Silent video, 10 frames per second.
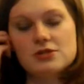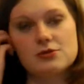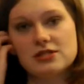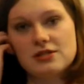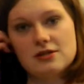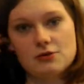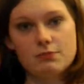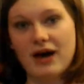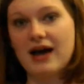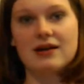was loads of, you know,
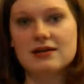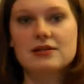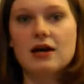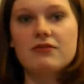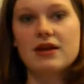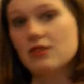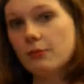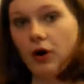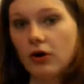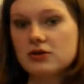packing stuff in the
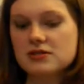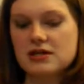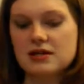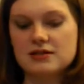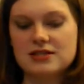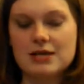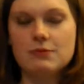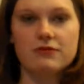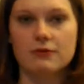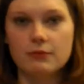box to
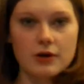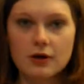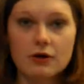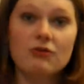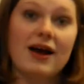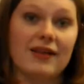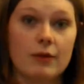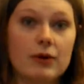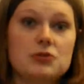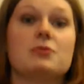keep it from rattling
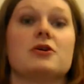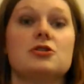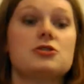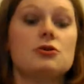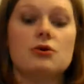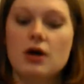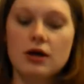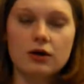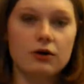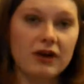about too much. So
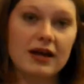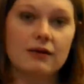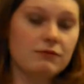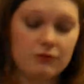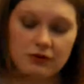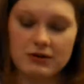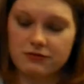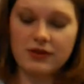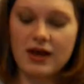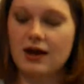great
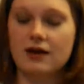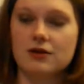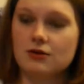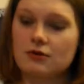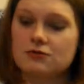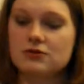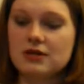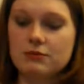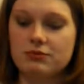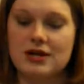for that. And, you know, I was
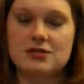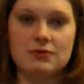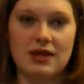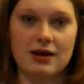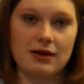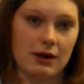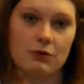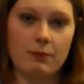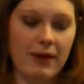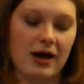really impressed with that, how
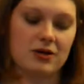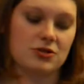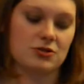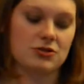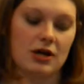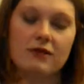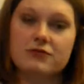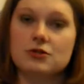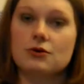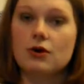the packers their
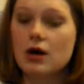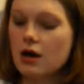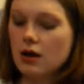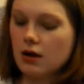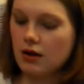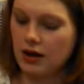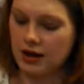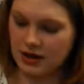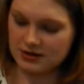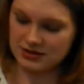stuff. So
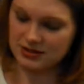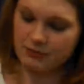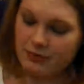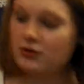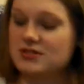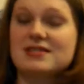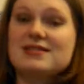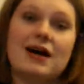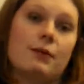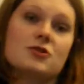as I say, the box
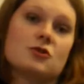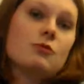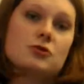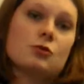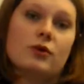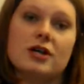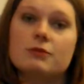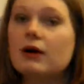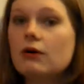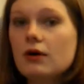isn't damaged, so I'm not too worried
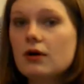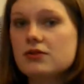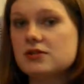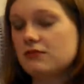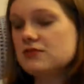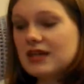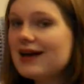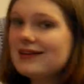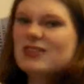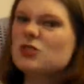about the stuff
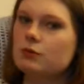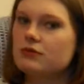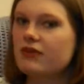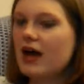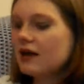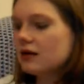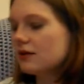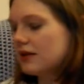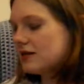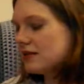inside. It should be fine.
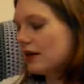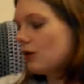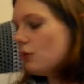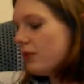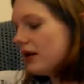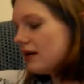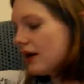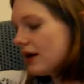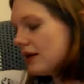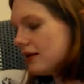Let's get it open
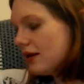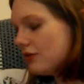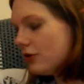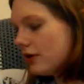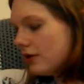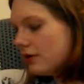and have a look.